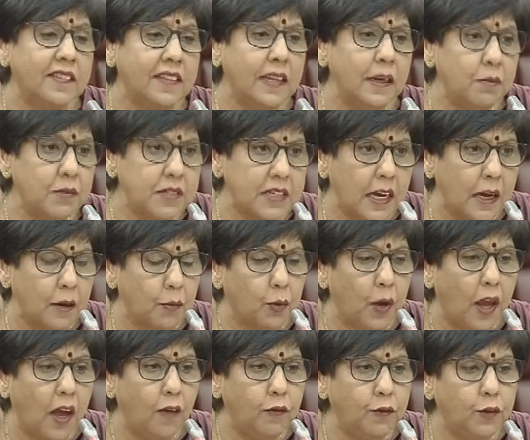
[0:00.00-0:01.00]
But at the
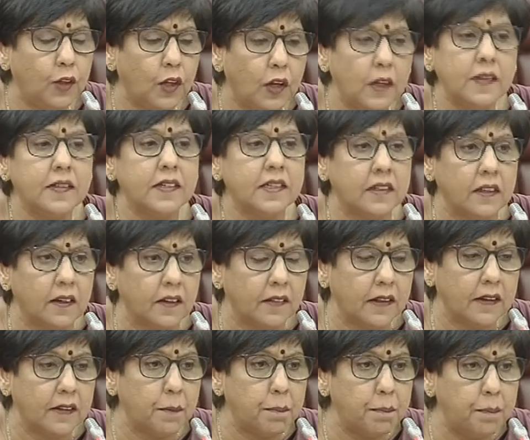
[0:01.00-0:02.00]
same time, we have to
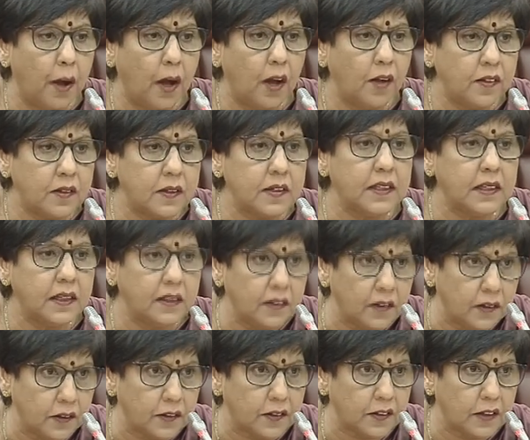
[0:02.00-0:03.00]
consider that the
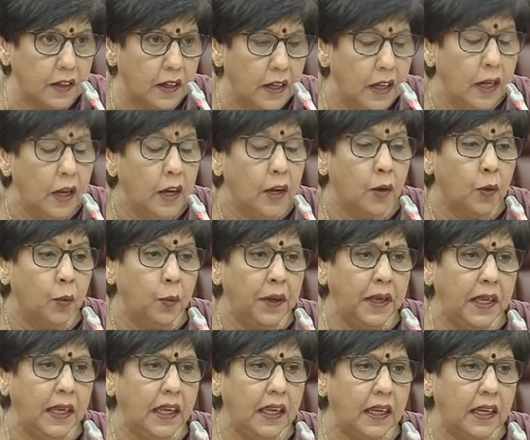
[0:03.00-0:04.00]
past years,
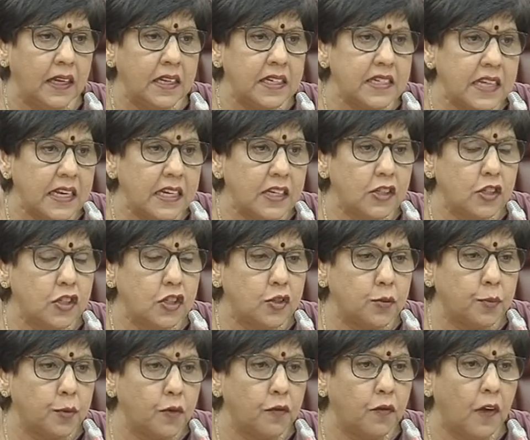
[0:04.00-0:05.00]
we
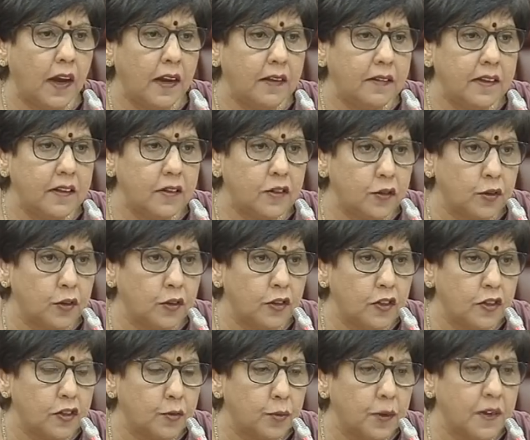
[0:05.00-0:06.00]
intended to provide
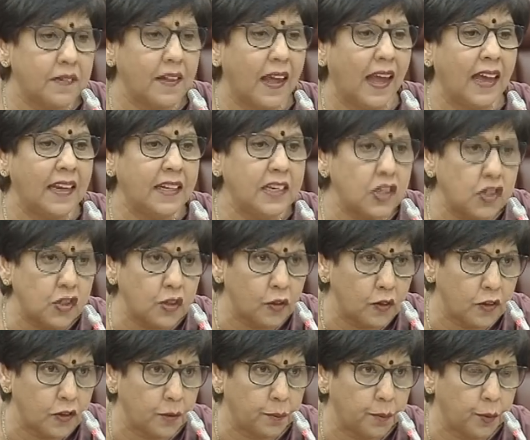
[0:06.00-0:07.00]
these students with
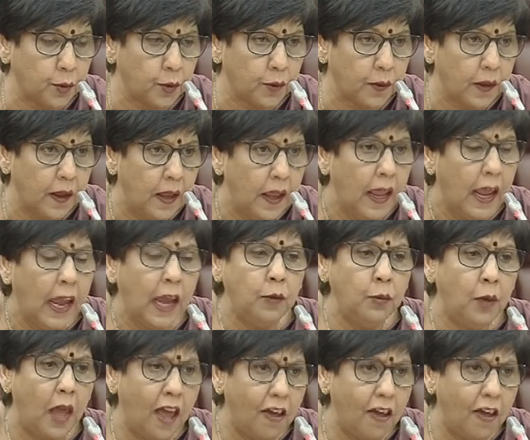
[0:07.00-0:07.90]
additional support.